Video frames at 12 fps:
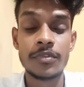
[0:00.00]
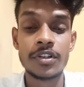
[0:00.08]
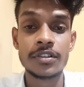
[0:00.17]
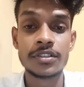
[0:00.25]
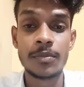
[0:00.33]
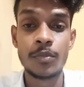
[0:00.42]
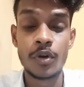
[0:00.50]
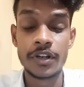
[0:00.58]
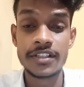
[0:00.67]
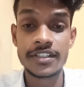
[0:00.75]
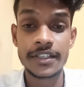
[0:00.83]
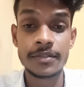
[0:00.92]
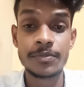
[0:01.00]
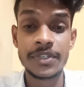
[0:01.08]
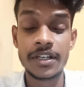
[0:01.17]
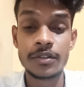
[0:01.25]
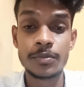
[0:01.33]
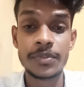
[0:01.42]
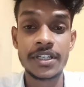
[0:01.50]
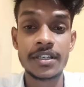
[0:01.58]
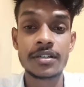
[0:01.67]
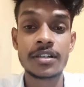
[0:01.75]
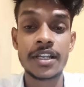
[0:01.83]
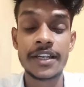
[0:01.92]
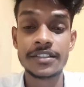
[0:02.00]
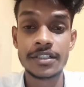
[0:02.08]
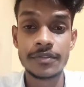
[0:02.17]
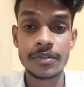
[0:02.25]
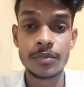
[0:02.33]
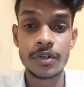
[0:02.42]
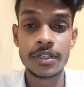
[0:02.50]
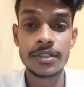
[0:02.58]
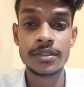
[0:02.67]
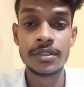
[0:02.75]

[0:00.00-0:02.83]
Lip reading: some models like peer-to-peer client-server model,